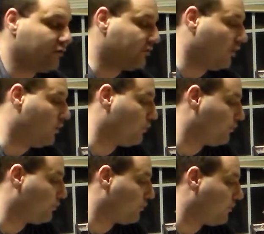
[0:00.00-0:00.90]
So
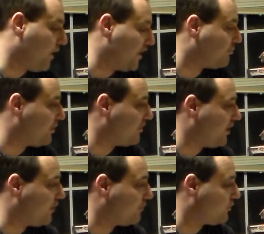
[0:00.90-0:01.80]
that's my
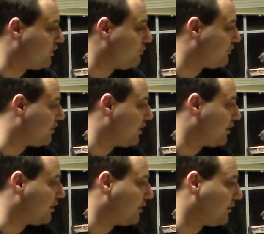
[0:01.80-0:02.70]
take on Zombicide.